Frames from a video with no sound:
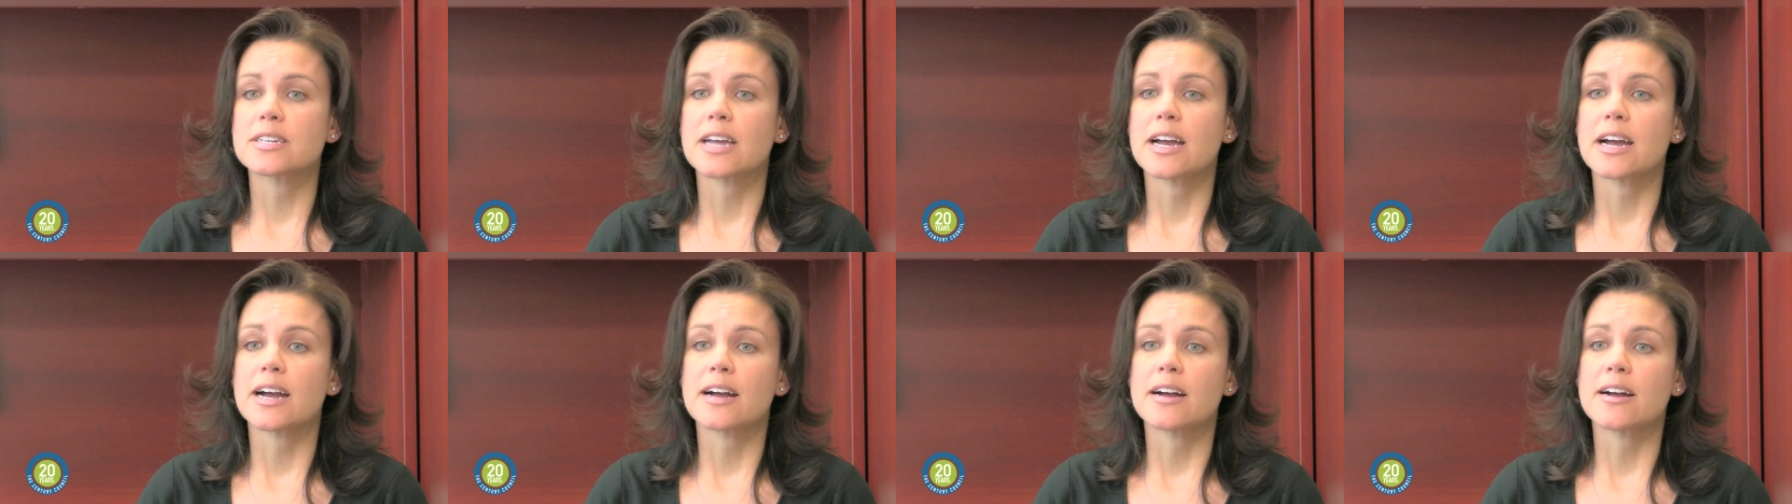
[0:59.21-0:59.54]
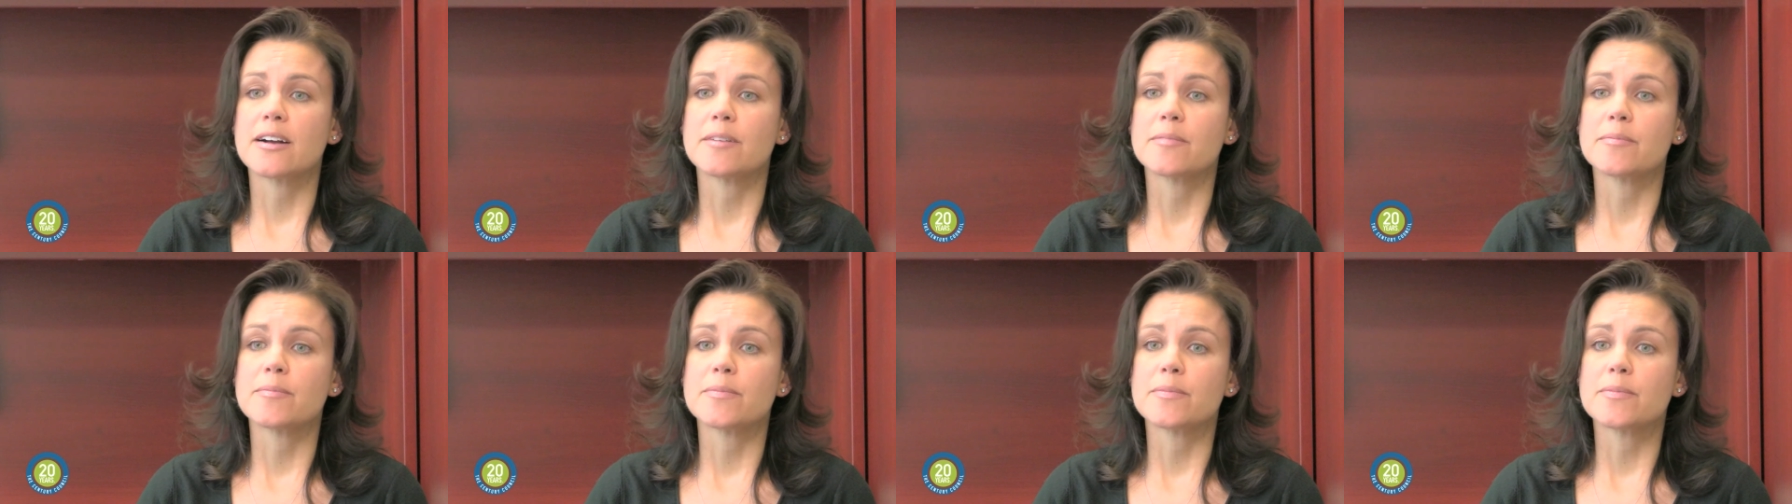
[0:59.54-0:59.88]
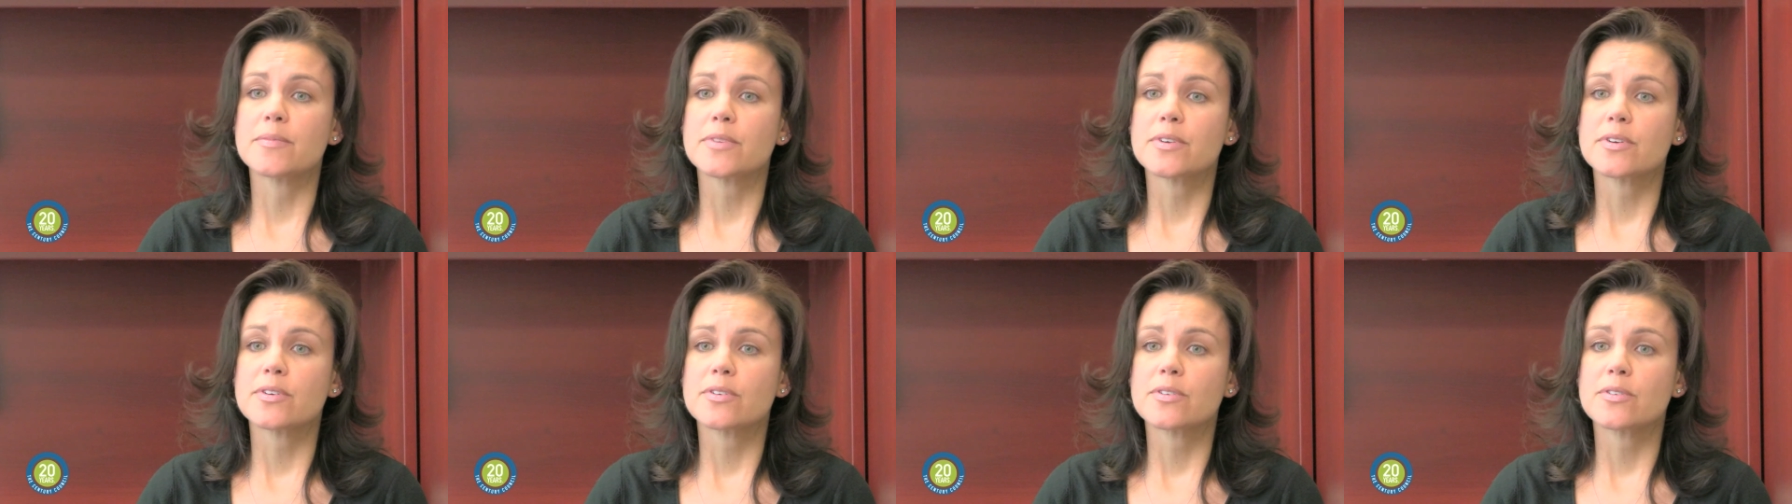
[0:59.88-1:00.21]

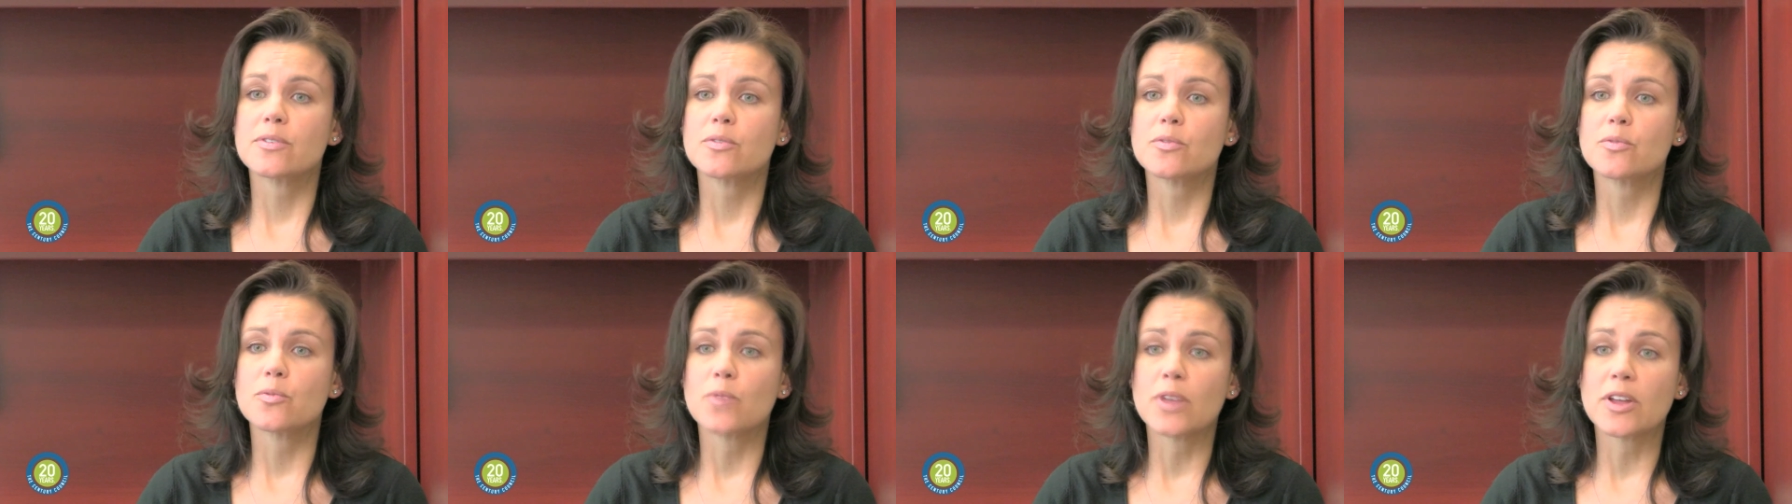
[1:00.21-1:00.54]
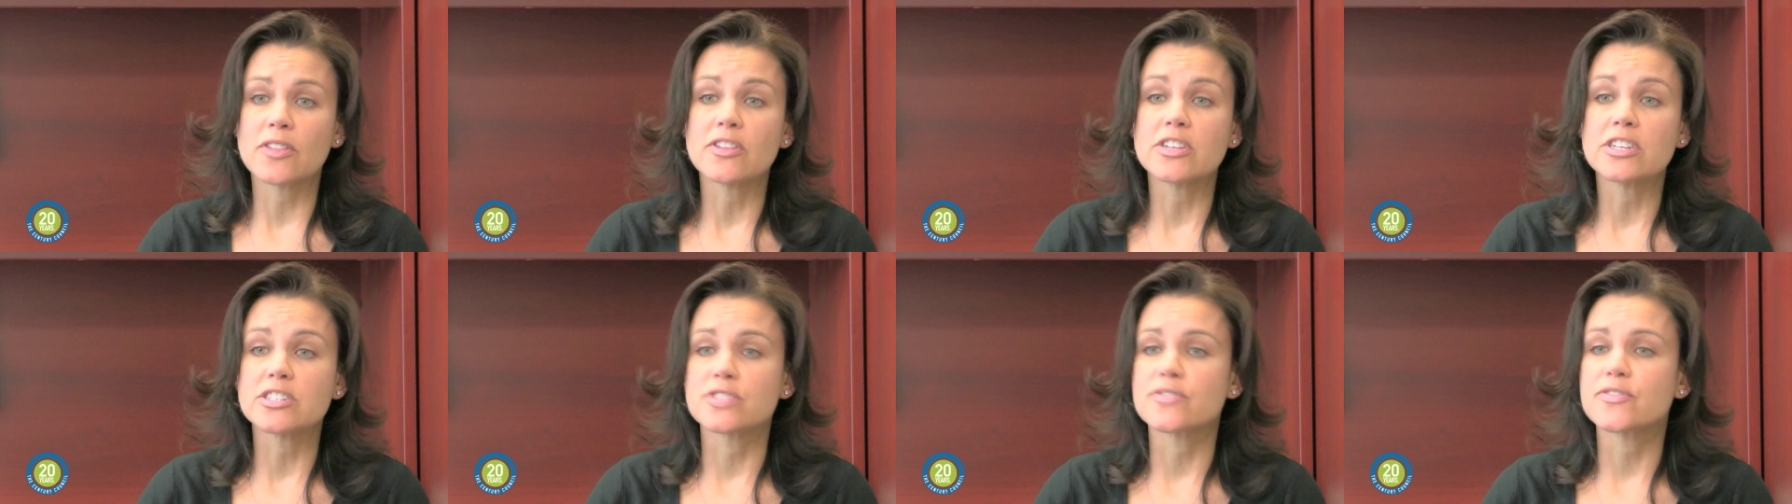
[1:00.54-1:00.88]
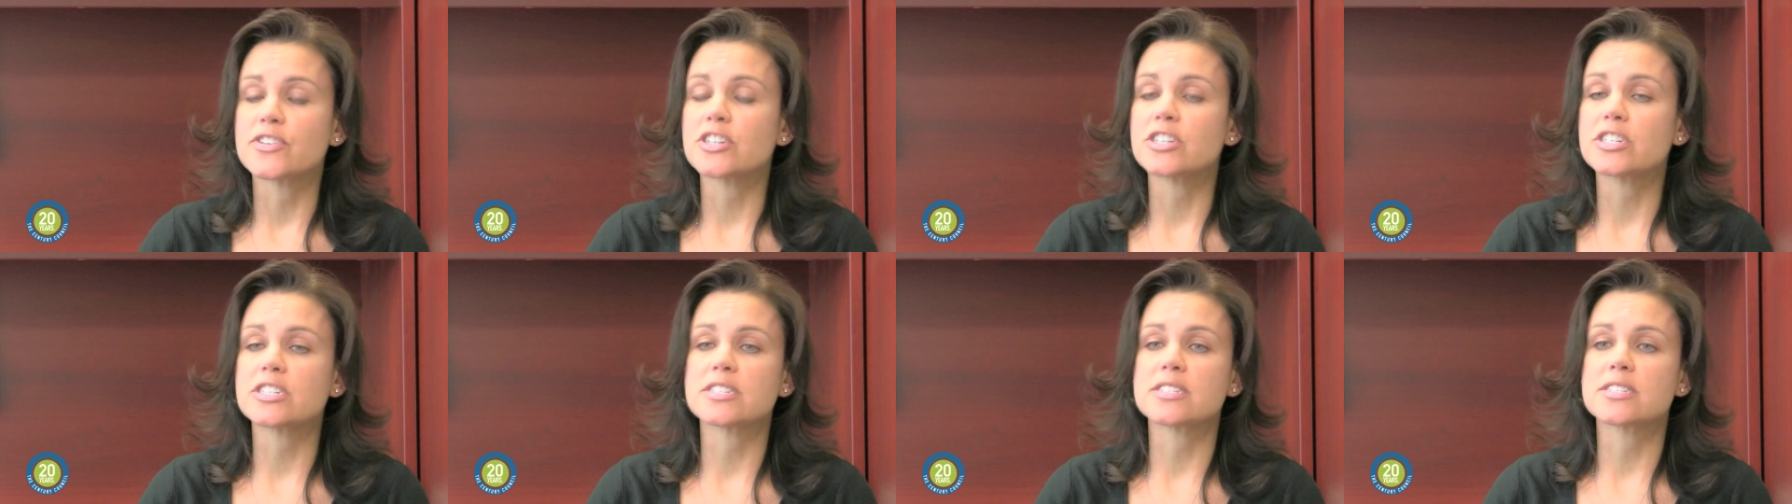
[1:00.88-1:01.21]
when these
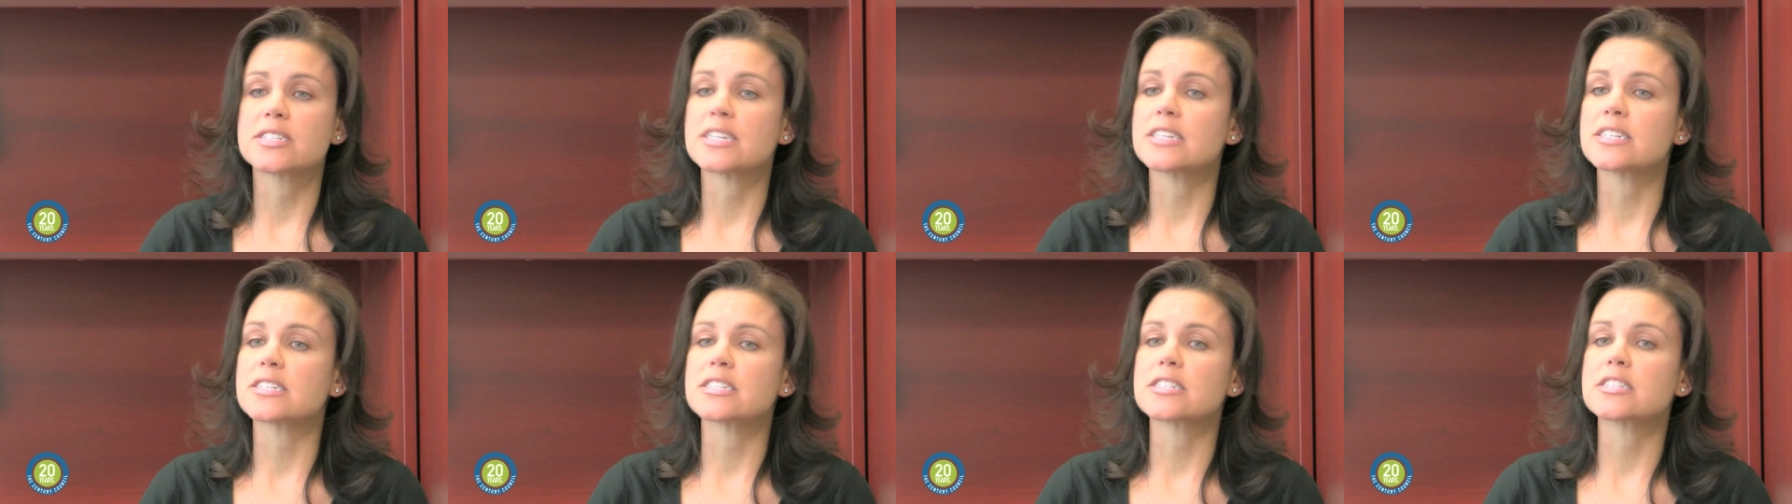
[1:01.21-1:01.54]
very distinct